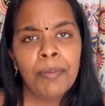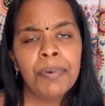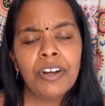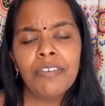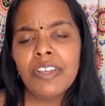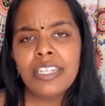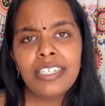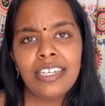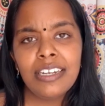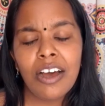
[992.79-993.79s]
But
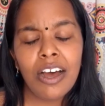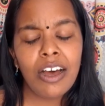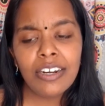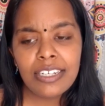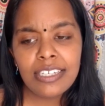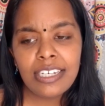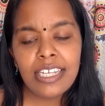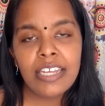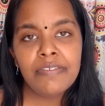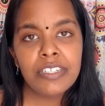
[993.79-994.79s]
obviously,
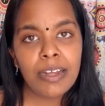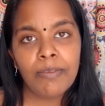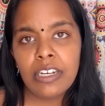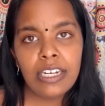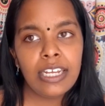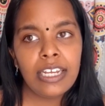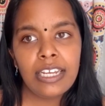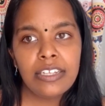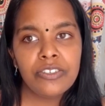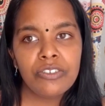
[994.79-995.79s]
honestly, if someone
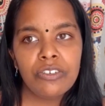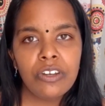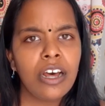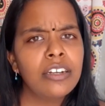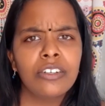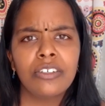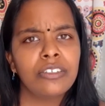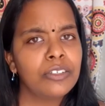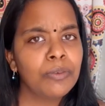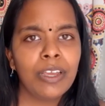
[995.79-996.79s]
is not
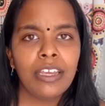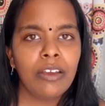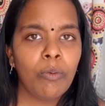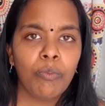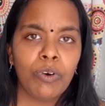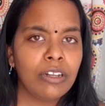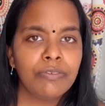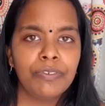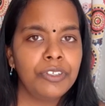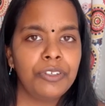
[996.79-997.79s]
doing well
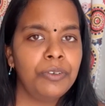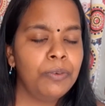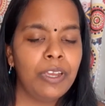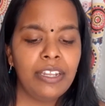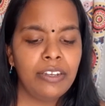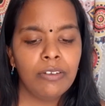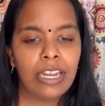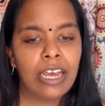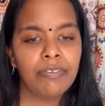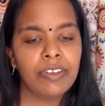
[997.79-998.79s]
for you in your
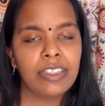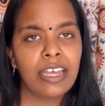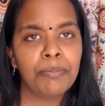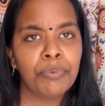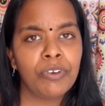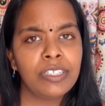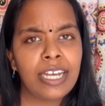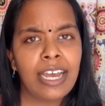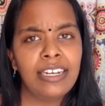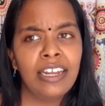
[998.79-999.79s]
life at that point,
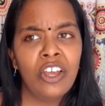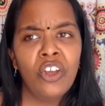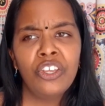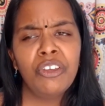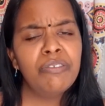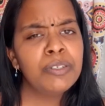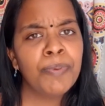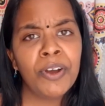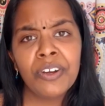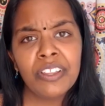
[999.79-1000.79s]
and you've
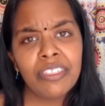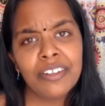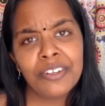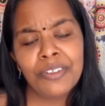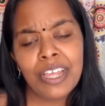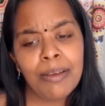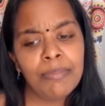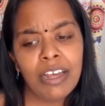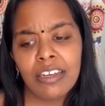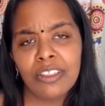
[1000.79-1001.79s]
spoken to them
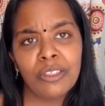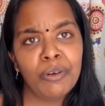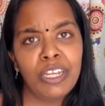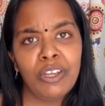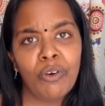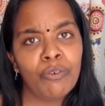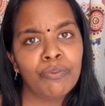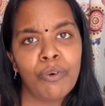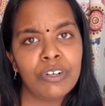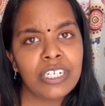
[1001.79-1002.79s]
like 3 or
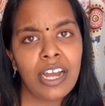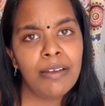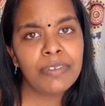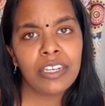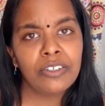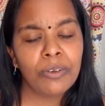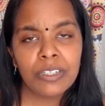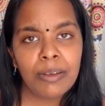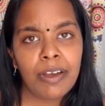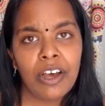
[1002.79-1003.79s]
4 times and told
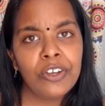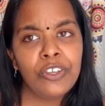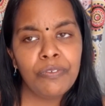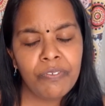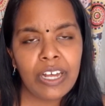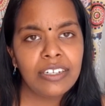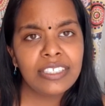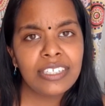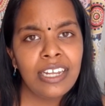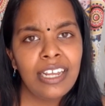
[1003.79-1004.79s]
them how you felt,